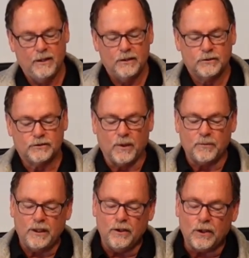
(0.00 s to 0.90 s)
So when
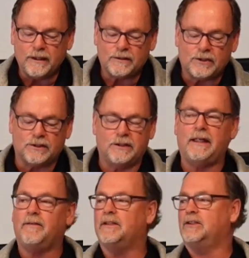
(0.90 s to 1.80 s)
we look at
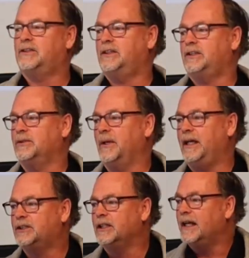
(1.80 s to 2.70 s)
Stephen's
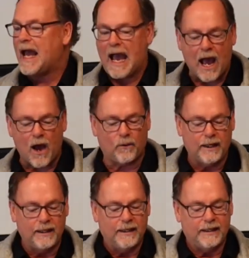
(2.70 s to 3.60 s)
situation and how
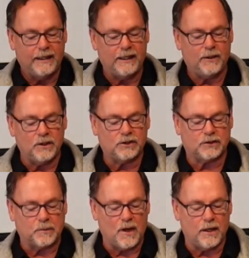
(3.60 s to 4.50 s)
he
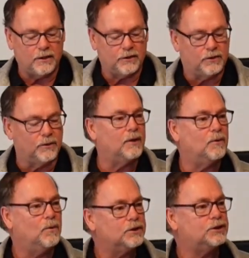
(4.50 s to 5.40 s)
responded to it,
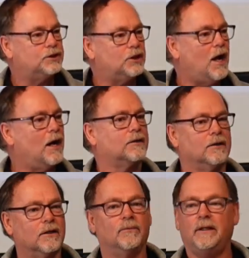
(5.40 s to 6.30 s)
we're shocked,
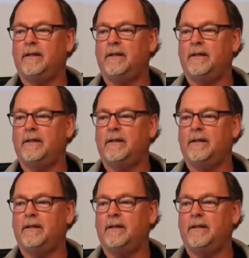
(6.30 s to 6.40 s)
aren't we?